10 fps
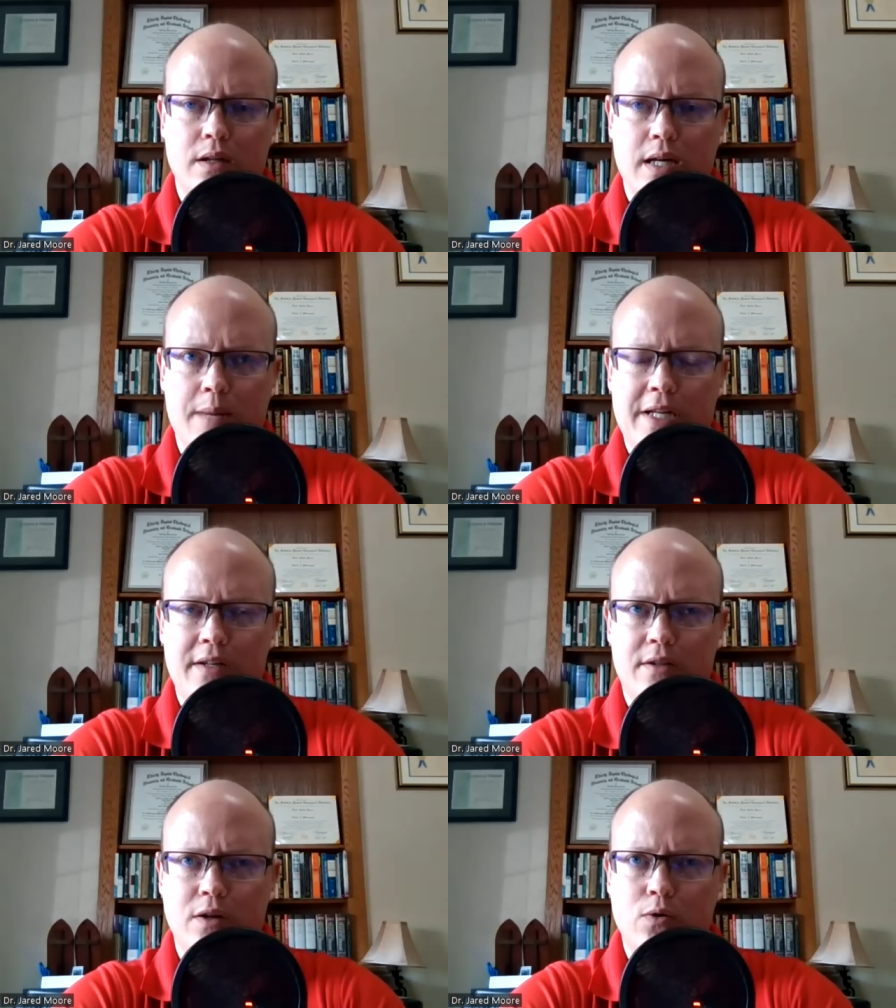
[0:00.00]
i mean
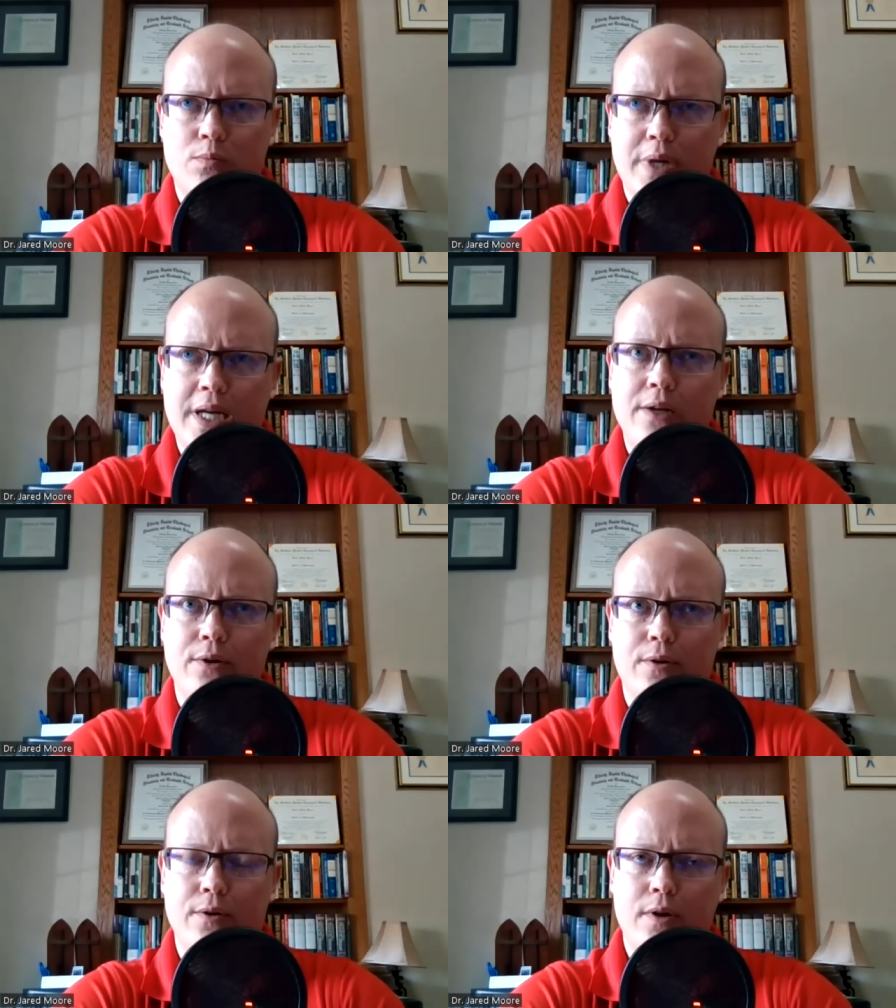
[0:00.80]
so
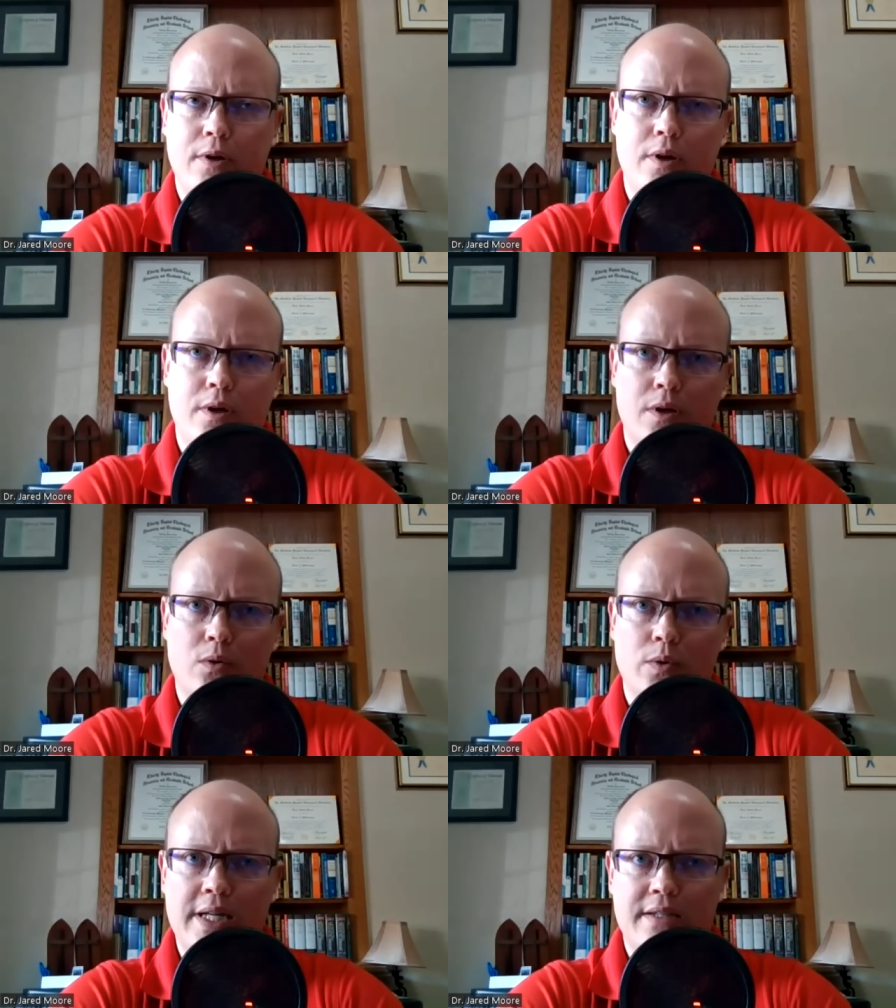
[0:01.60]
peter
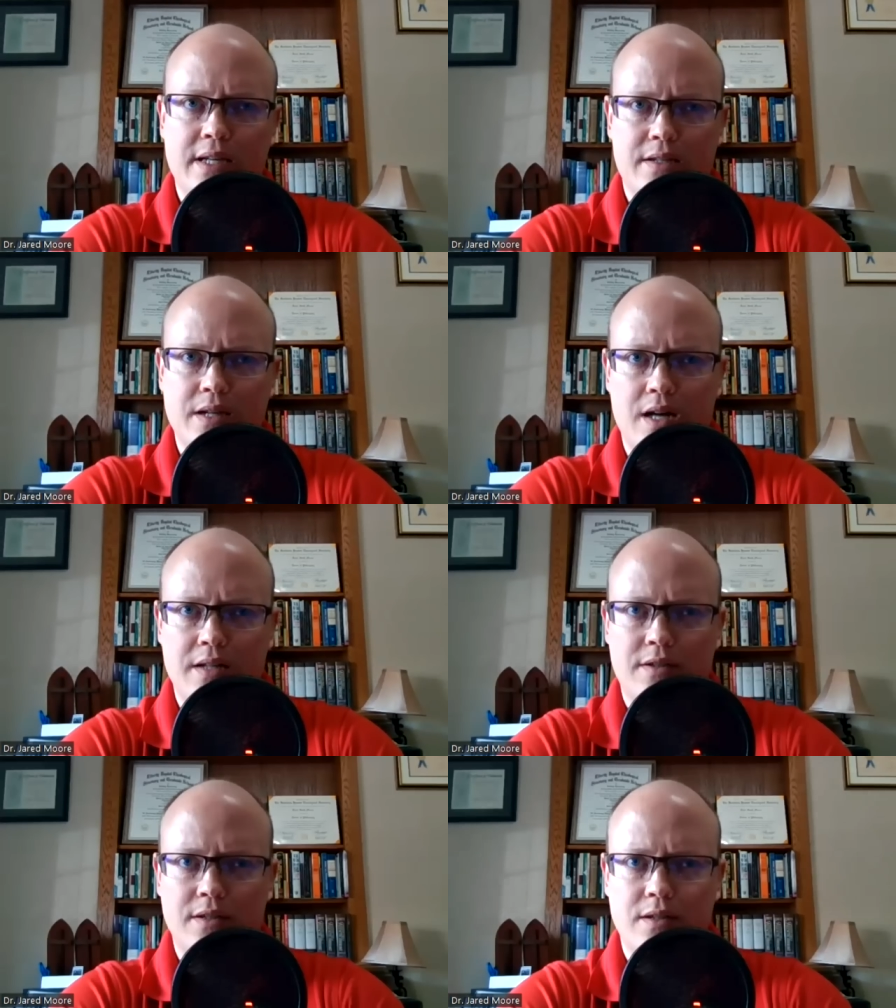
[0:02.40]
when he says not
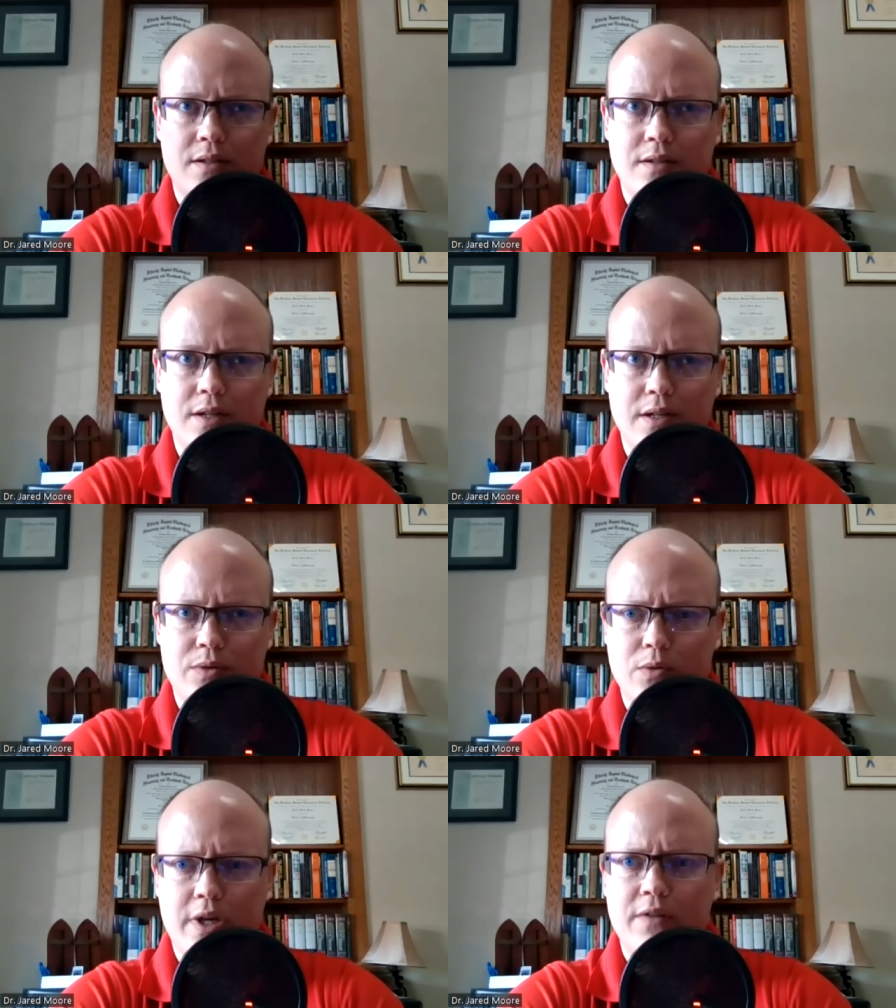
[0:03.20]
to you know
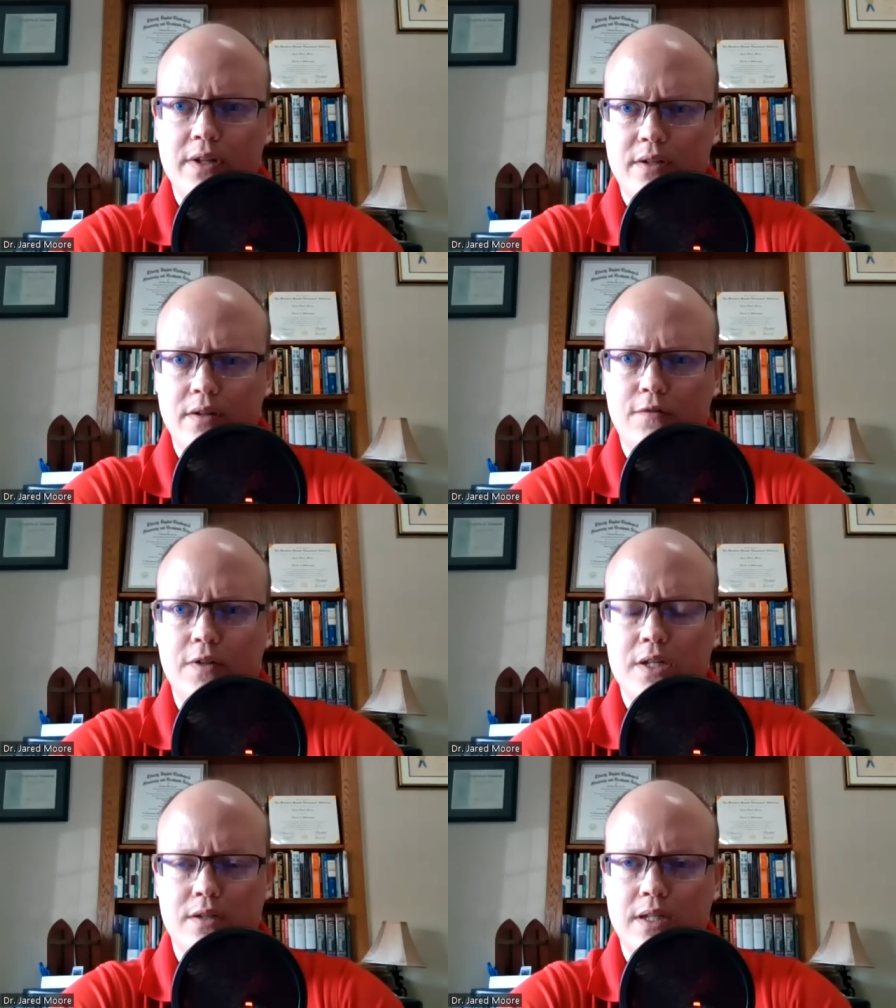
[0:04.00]
don't give in to the
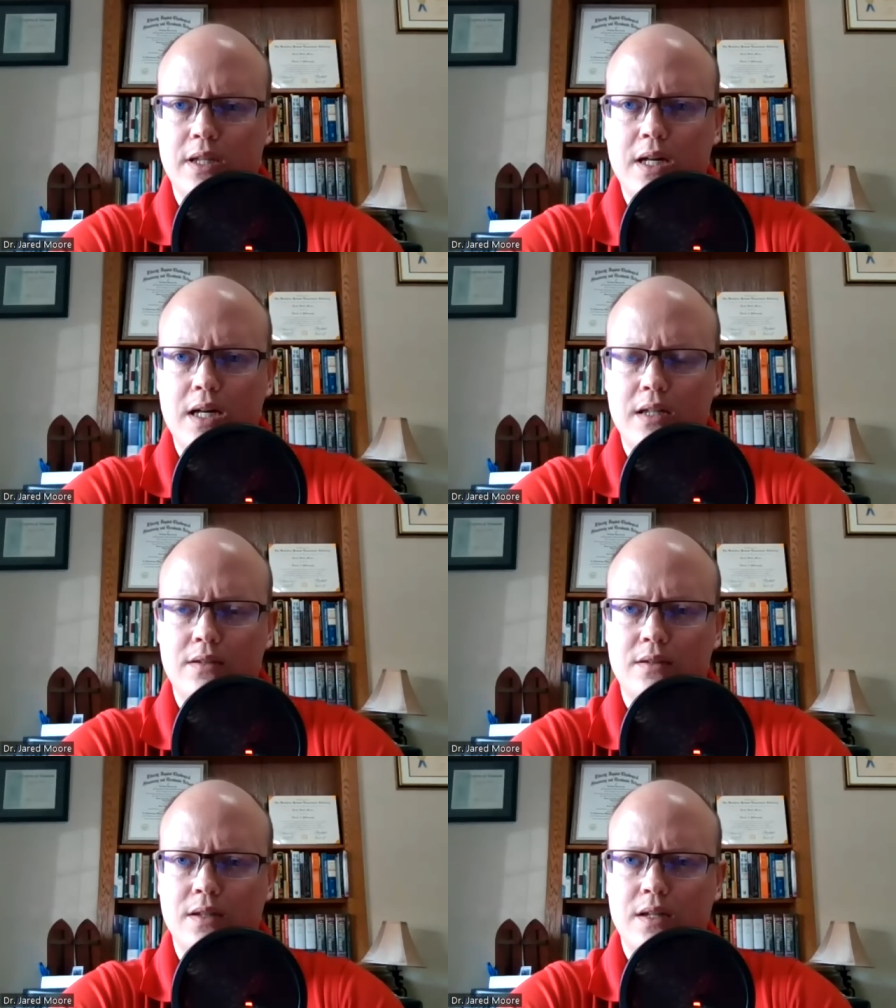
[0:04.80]
fleshly lusts